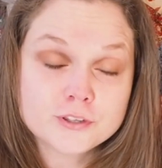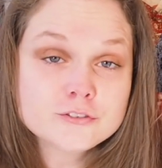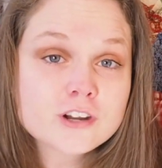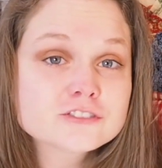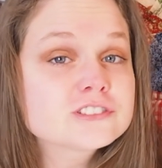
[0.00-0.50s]

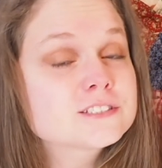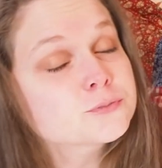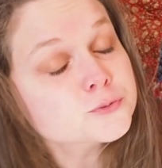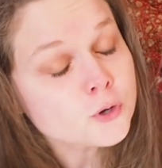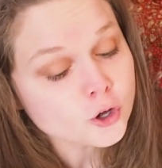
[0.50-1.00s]
these are actually
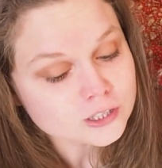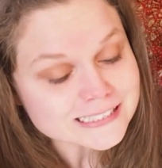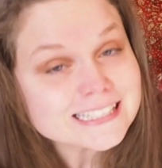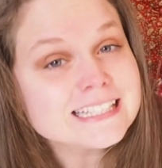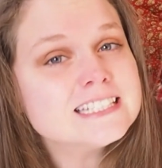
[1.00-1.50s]
some small,
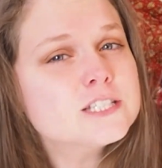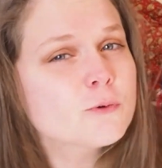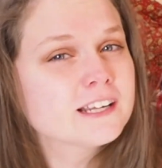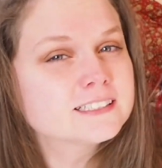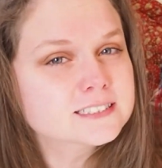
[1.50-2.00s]
easy
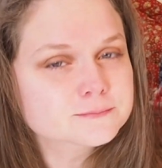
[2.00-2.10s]
ways